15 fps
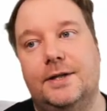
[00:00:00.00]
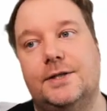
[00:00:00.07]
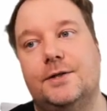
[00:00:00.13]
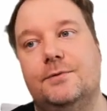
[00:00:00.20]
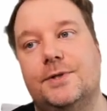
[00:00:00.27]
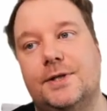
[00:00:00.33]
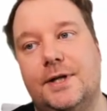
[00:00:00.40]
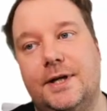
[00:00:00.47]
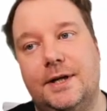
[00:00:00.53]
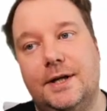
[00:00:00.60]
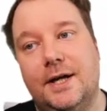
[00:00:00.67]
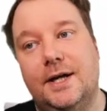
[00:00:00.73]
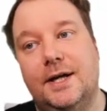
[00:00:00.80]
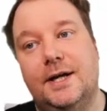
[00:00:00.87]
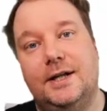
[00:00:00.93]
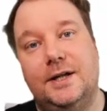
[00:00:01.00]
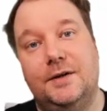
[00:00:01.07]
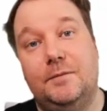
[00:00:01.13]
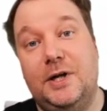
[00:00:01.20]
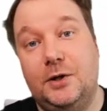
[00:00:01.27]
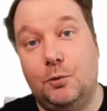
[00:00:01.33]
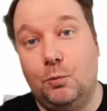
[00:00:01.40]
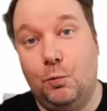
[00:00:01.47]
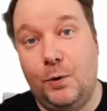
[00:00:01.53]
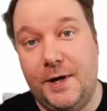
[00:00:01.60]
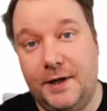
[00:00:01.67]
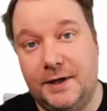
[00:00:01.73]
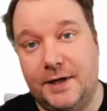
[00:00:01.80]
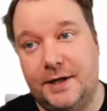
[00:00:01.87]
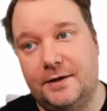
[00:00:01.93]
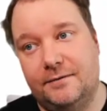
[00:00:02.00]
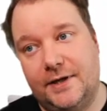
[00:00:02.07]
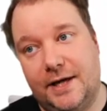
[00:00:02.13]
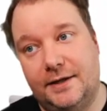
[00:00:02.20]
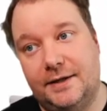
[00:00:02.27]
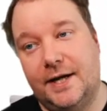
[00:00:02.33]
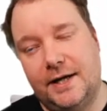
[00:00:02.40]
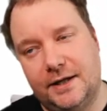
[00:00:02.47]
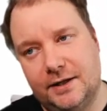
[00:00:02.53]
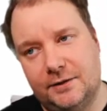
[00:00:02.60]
So we say Give me the weekday of that date.